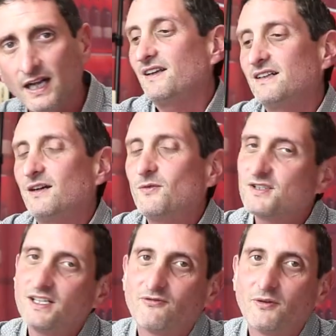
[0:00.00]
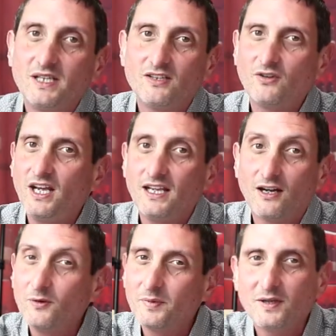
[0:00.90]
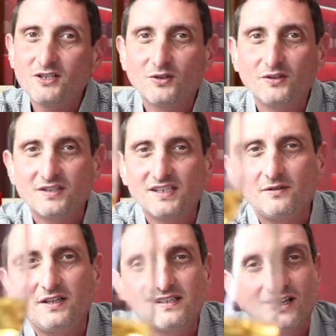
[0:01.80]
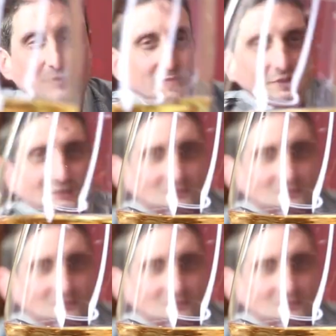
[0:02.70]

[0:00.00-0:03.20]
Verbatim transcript: I think that was it for me today. I hope you enjoyed the series. I hope you're